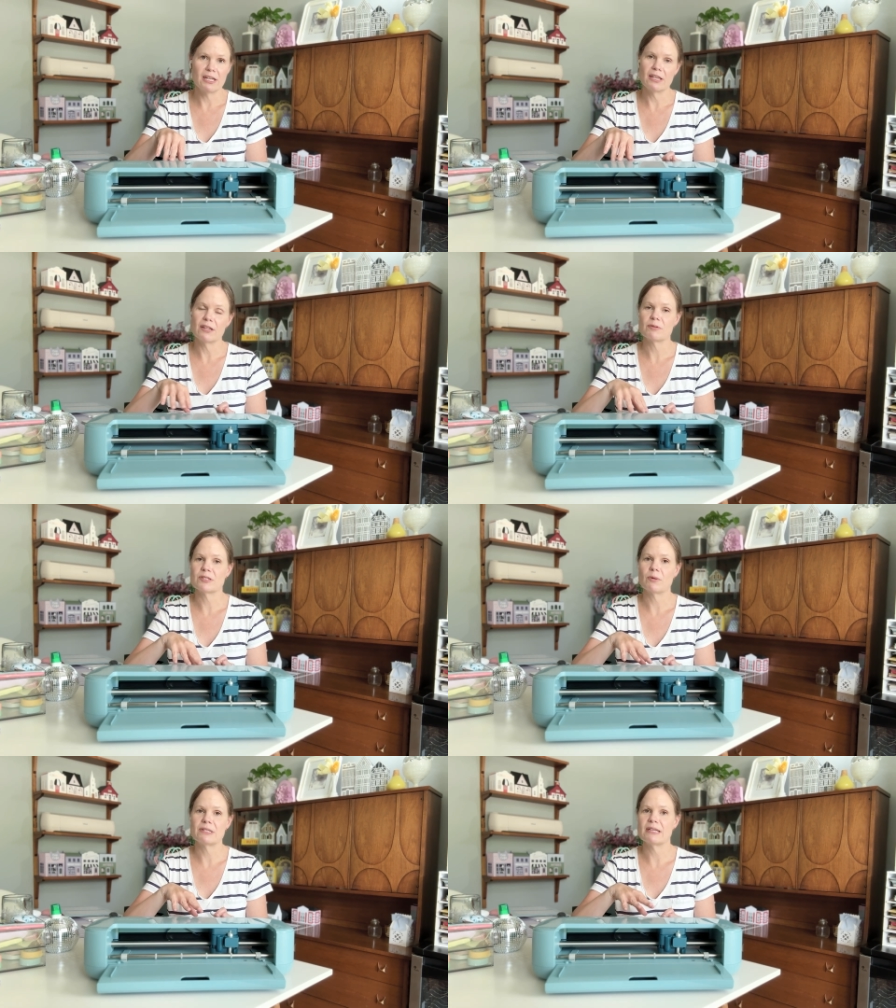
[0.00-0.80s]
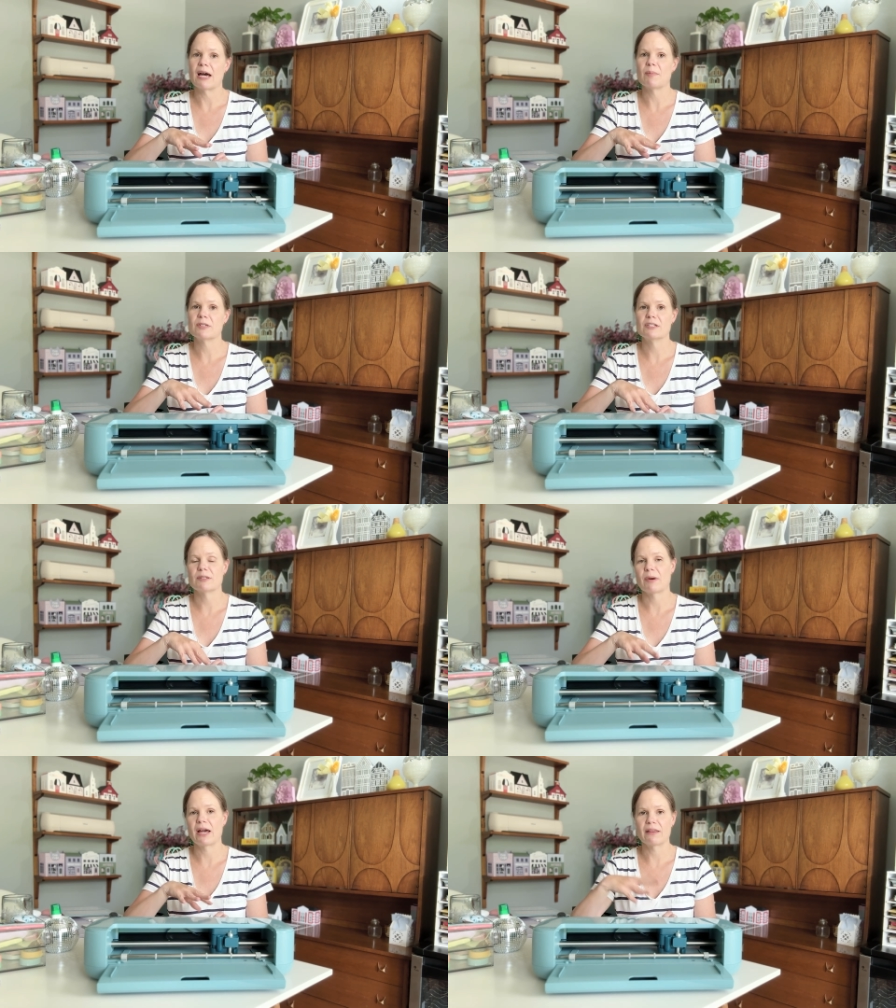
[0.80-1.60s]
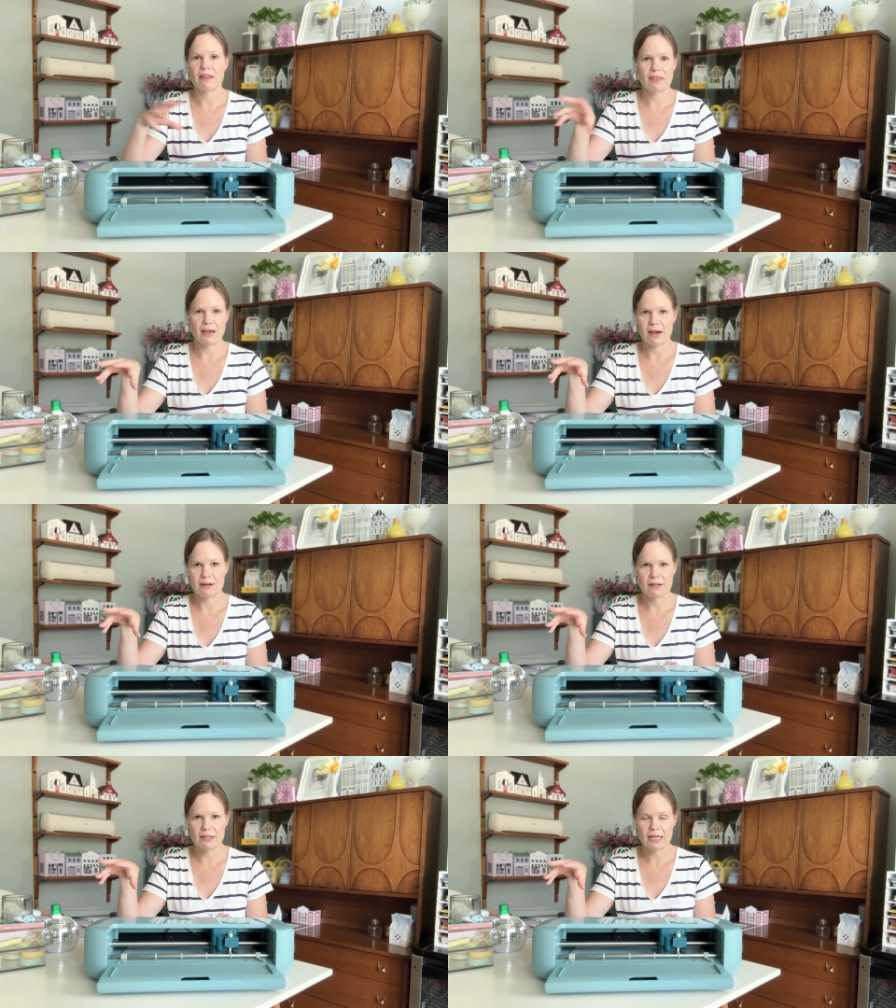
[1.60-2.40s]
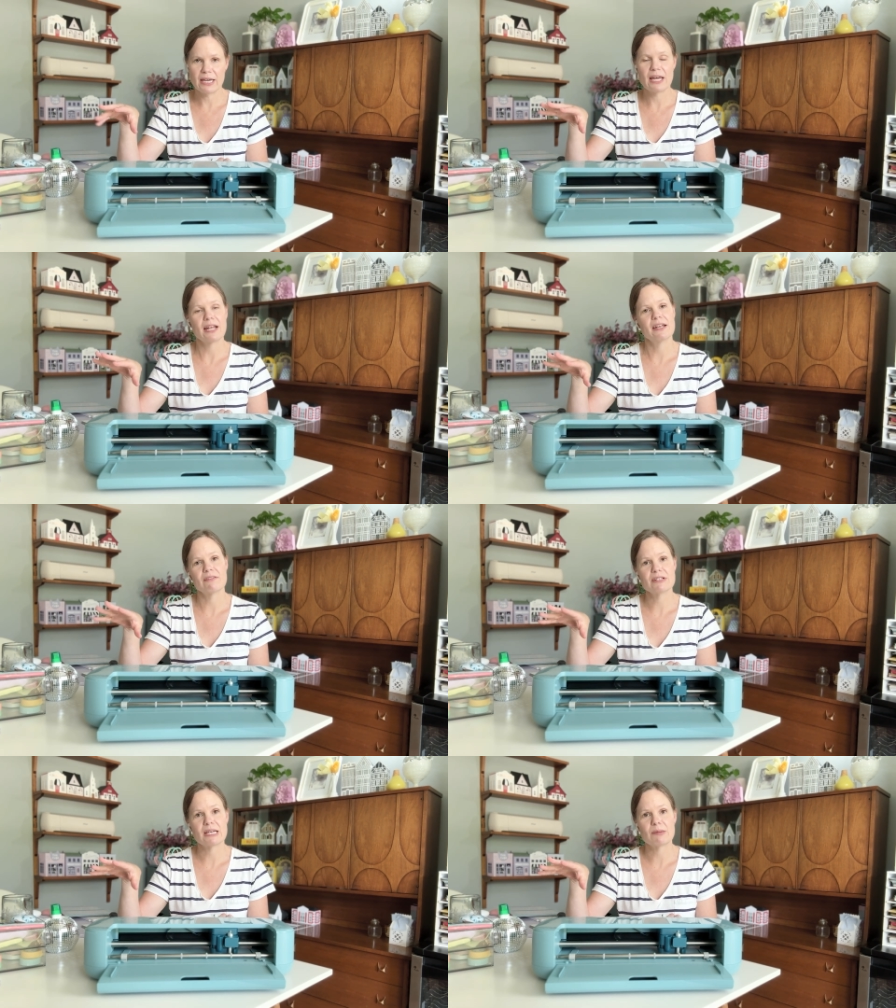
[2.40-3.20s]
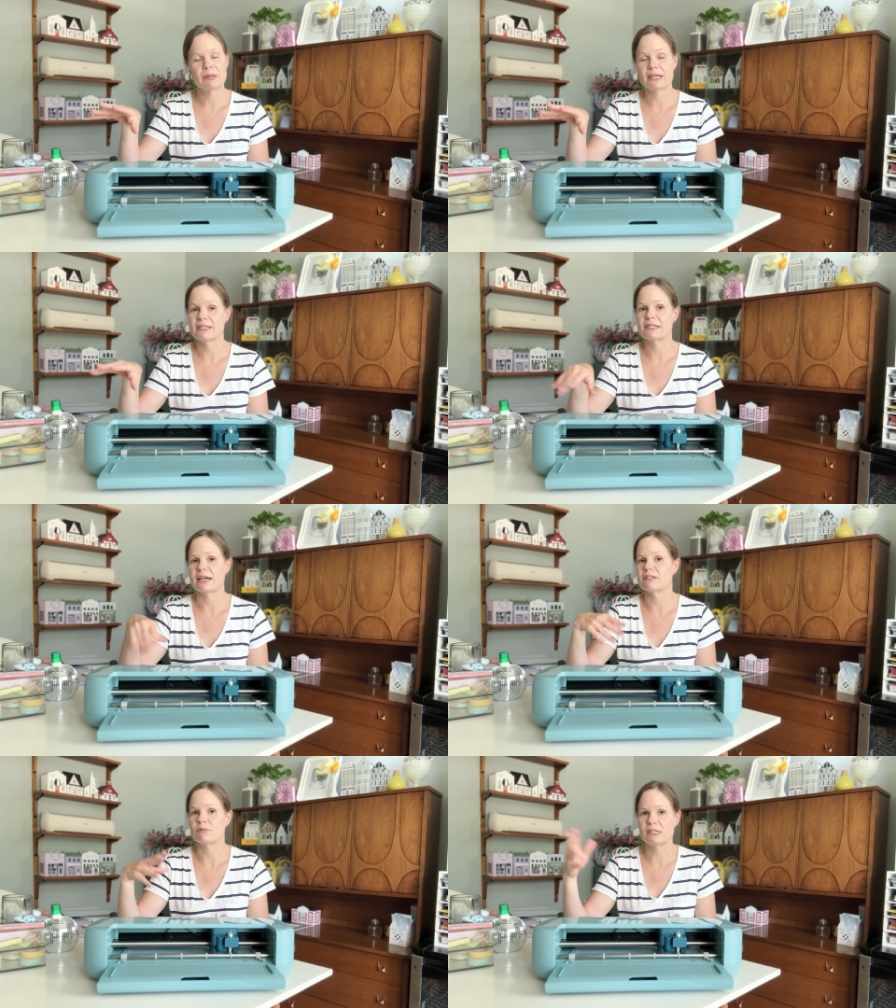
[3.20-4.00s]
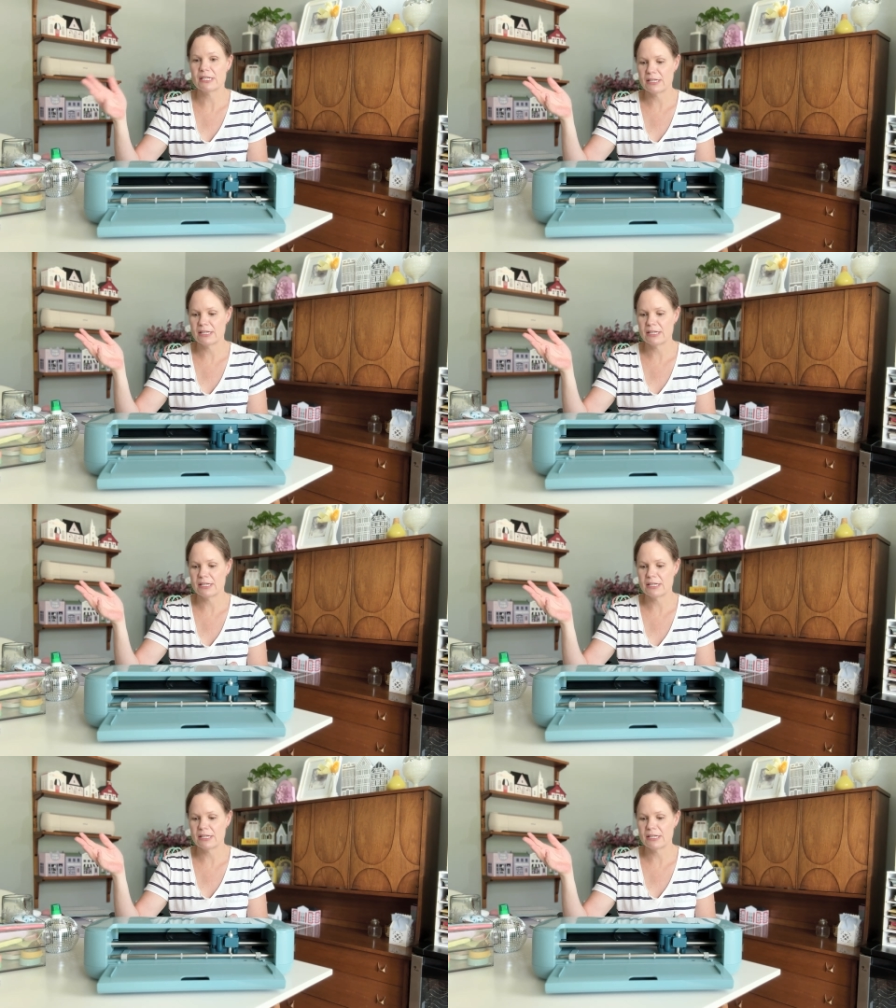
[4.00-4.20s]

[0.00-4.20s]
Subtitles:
and then there was always the option to buy like the add-on kit, and I never did because I don't need